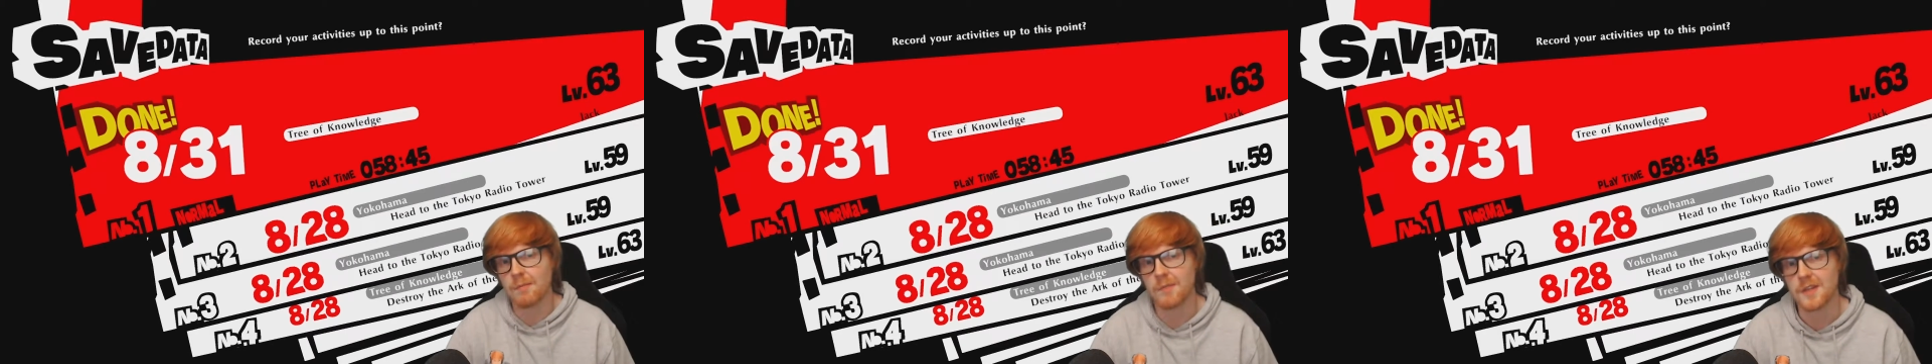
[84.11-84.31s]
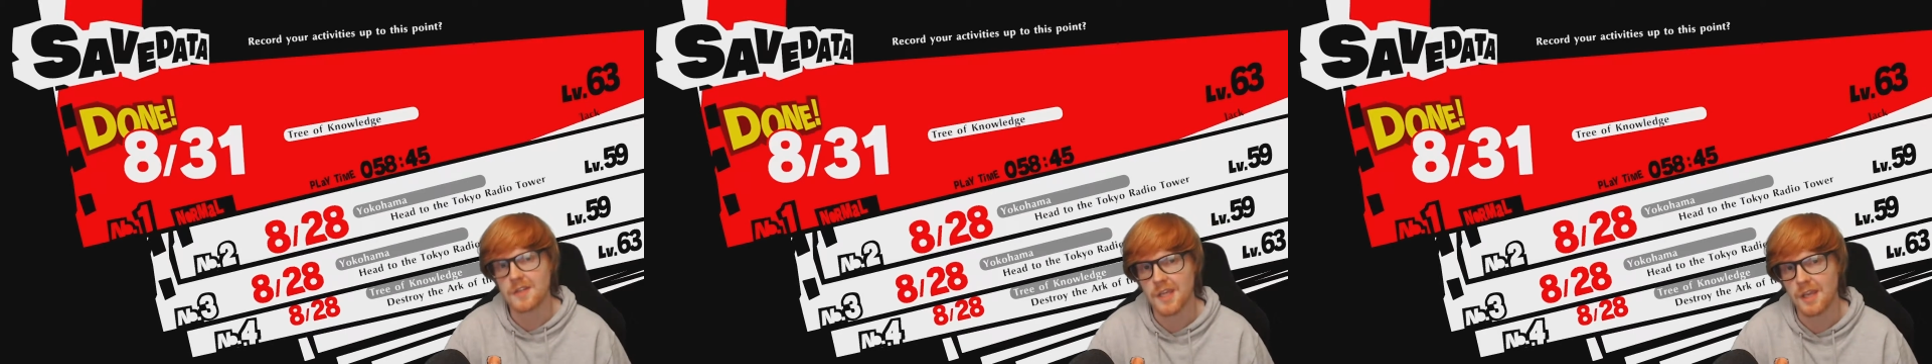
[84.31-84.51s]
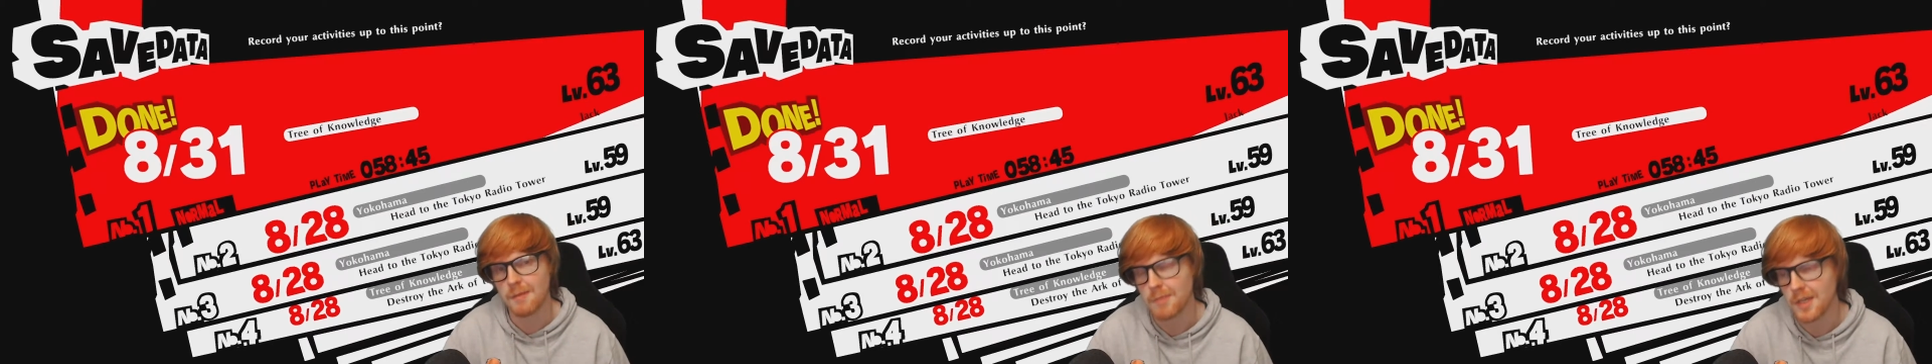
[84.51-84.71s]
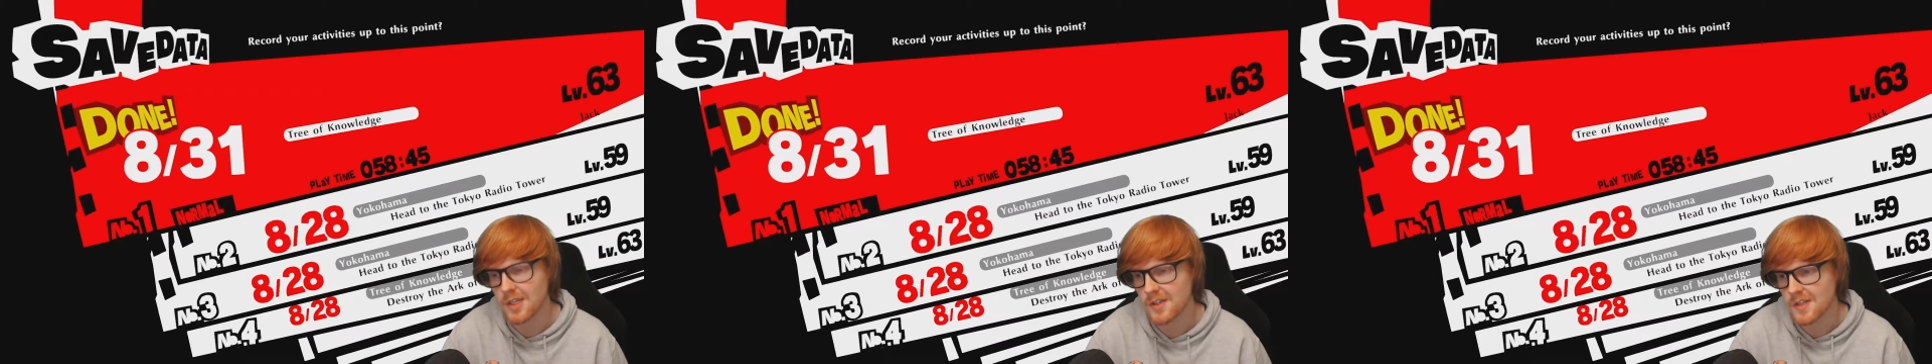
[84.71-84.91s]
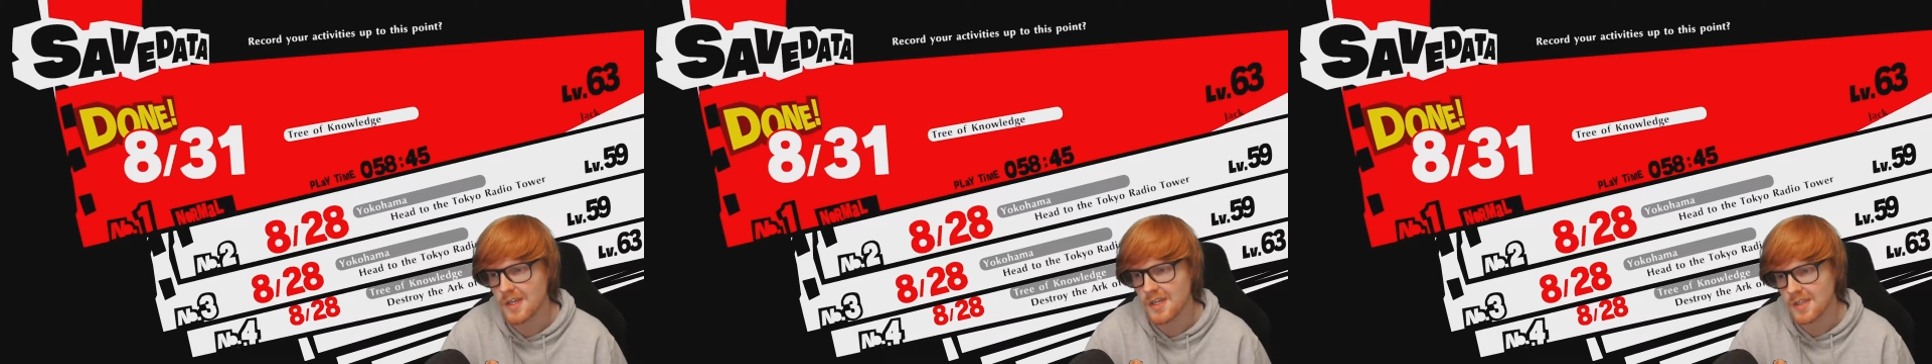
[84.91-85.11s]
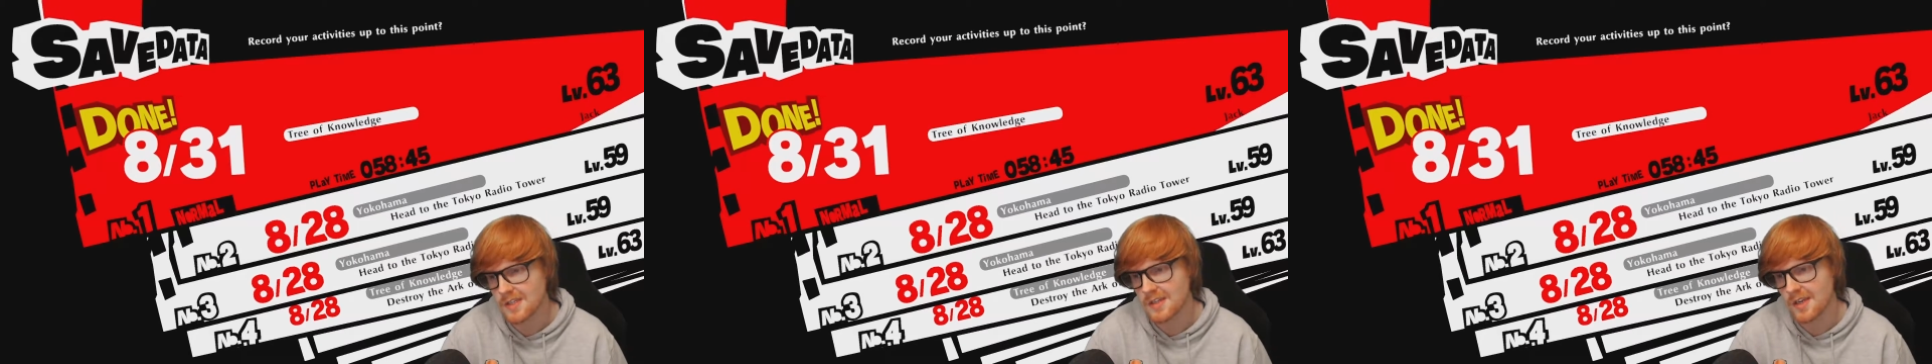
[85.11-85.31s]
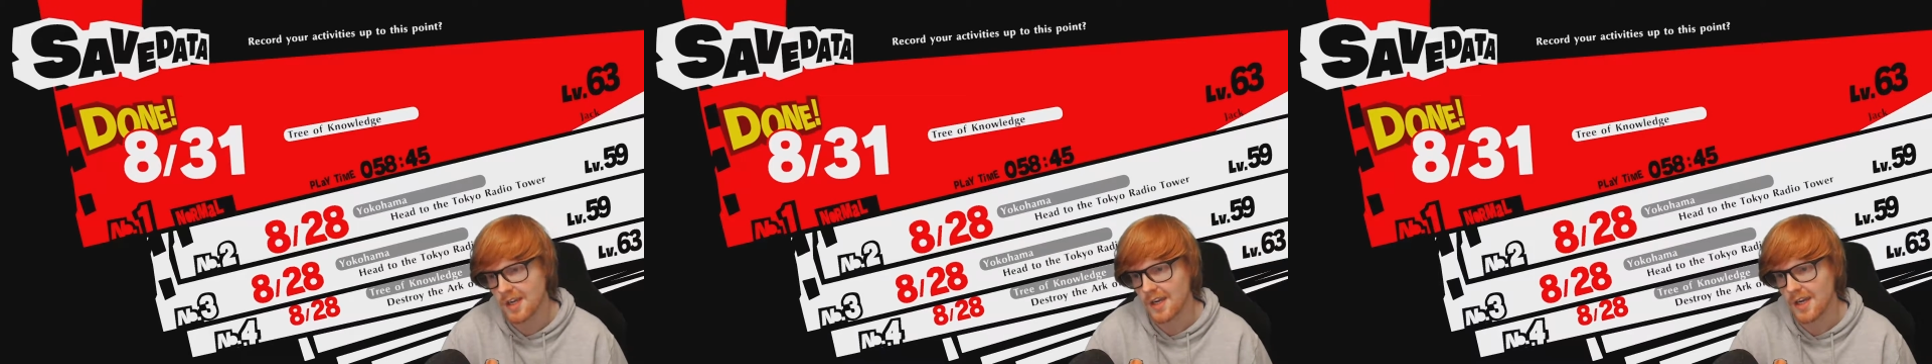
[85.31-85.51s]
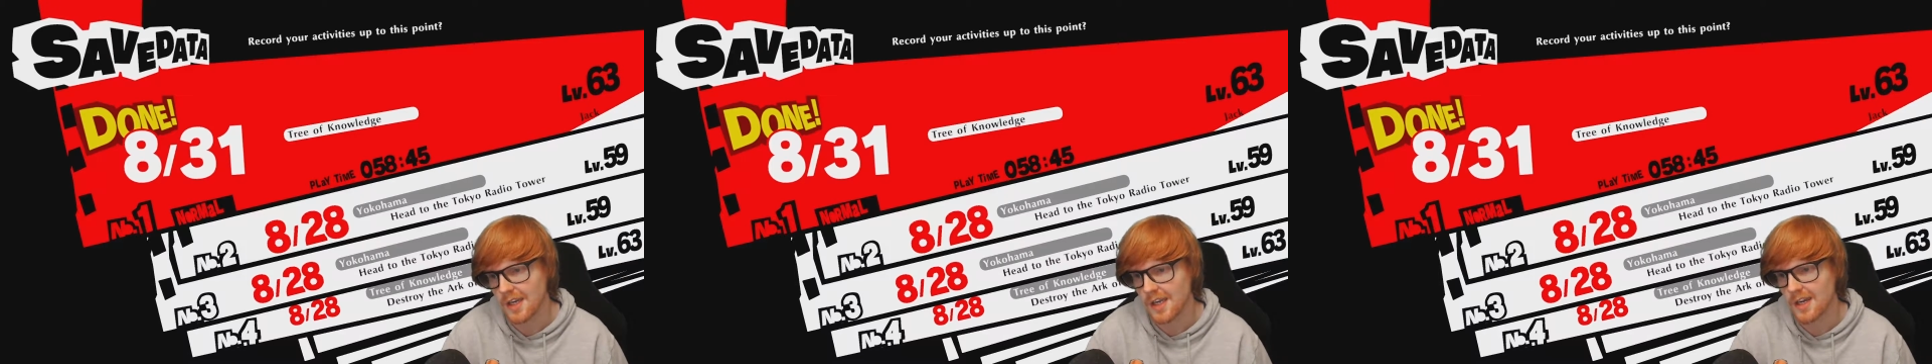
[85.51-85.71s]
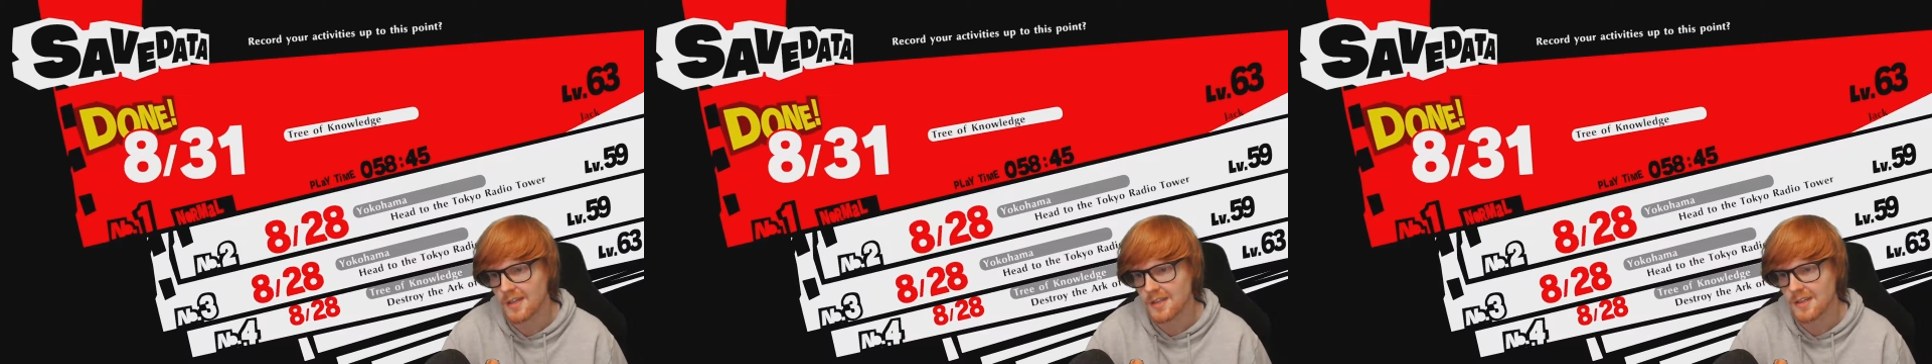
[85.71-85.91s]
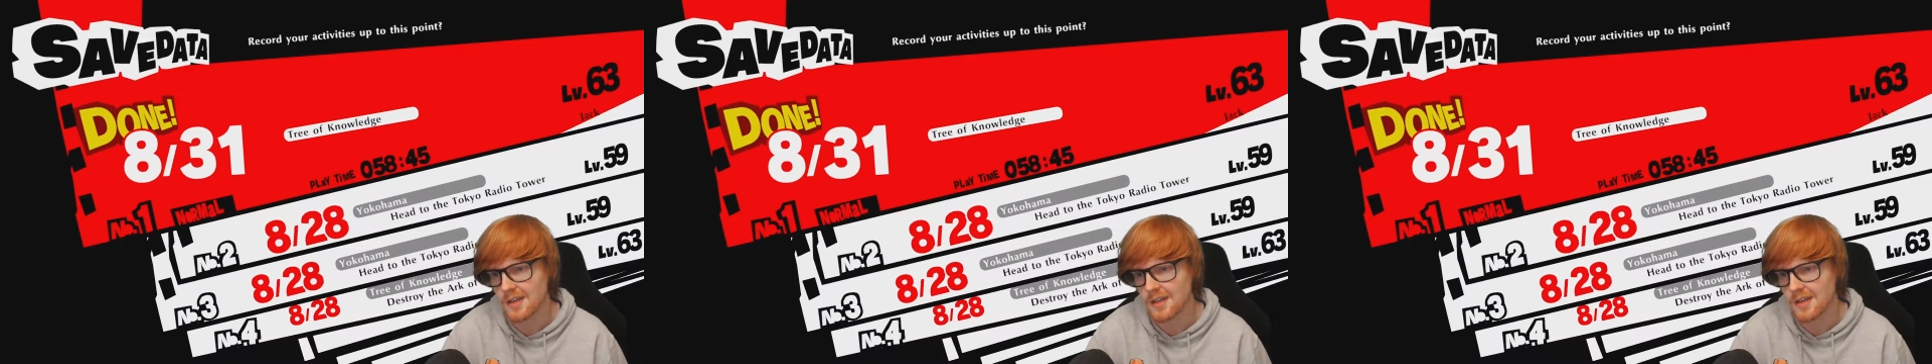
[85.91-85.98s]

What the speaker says: this game because it is, again,